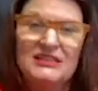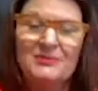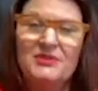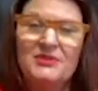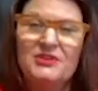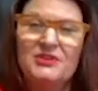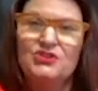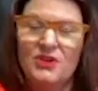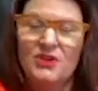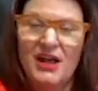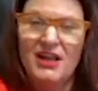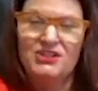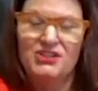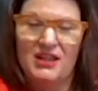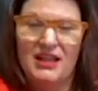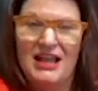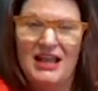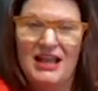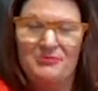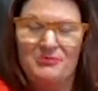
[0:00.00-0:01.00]
something
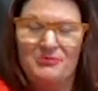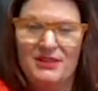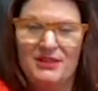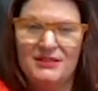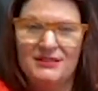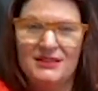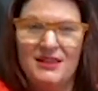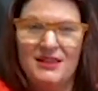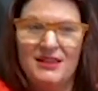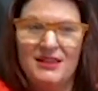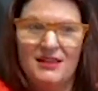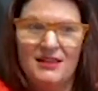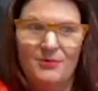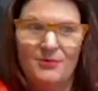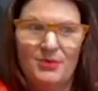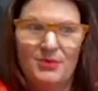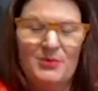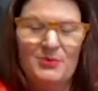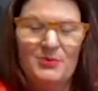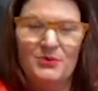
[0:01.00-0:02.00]
tragic happens,
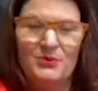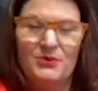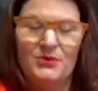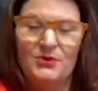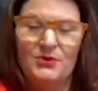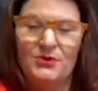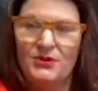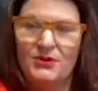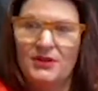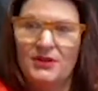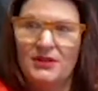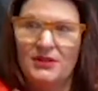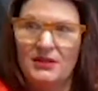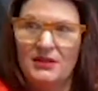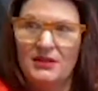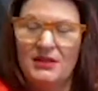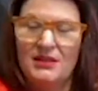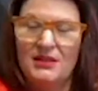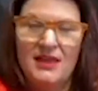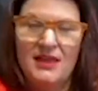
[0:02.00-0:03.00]
people
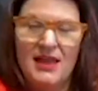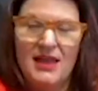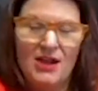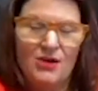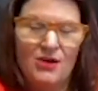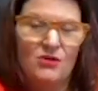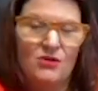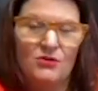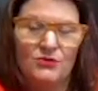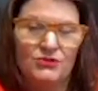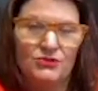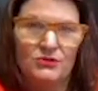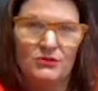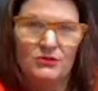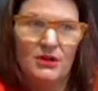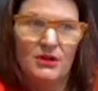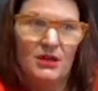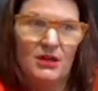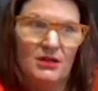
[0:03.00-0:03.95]
in the agriculture